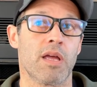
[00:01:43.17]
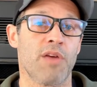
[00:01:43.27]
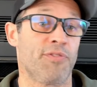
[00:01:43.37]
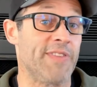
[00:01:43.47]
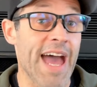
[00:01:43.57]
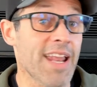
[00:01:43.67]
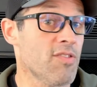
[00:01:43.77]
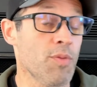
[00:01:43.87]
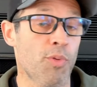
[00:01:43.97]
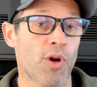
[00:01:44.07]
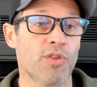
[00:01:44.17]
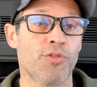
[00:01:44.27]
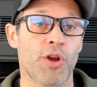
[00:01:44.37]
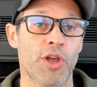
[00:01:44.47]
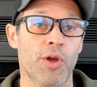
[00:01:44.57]
if that is important
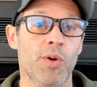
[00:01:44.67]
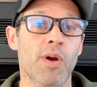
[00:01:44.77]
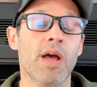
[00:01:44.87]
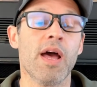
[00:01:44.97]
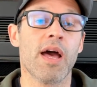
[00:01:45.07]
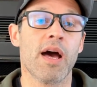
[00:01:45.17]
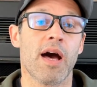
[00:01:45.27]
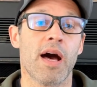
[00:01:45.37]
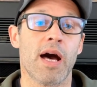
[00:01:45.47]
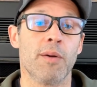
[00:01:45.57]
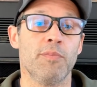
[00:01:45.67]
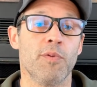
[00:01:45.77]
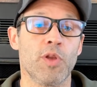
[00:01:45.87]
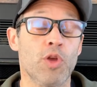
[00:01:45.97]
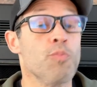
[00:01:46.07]
for you, um,
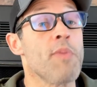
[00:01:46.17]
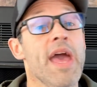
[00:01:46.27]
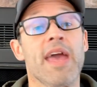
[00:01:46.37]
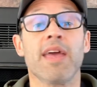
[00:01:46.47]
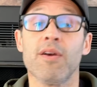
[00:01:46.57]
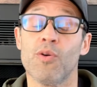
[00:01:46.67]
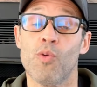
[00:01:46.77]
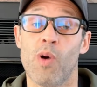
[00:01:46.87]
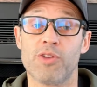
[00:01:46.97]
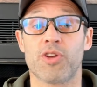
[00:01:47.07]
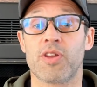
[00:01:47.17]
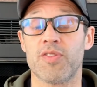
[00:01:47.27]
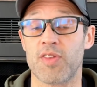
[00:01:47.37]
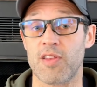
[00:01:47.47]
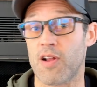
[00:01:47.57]
you may want to
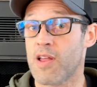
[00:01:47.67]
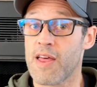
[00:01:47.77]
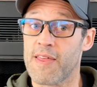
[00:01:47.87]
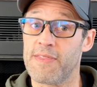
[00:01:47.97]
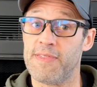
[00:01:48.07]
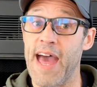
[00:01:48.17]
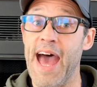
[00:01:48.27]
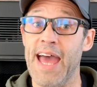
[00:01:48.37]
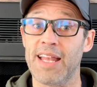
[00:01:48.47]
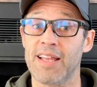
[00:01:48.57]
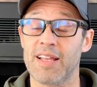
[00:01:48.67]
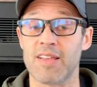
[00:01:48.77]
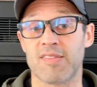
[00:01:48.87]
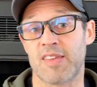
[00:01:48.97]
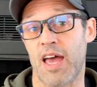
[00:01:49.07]
consider that
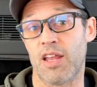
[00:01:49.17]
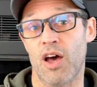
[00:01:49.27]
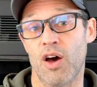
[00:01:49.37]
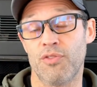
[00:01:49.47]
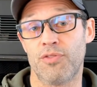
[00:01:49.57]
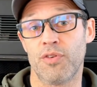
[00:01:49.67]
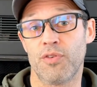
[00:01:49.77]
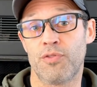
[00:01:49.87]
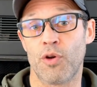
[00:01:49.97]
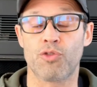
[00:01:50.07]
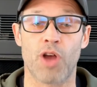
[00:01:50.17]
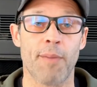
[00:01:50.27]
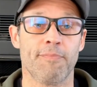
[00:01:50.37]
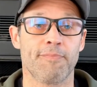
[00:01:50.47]
instead of Photoshop.